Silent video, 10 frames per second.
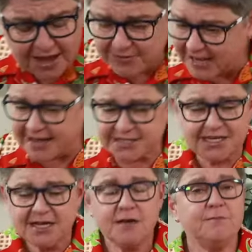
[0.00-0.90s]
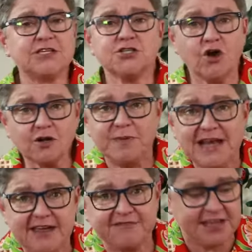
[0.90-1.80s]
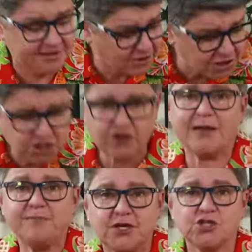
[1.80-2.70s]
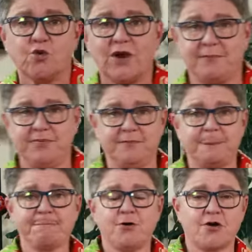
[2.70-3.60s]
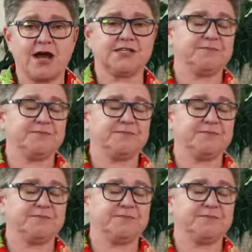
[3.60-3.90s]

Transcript: cut must not be left there. You've got to scrape those all up. All right.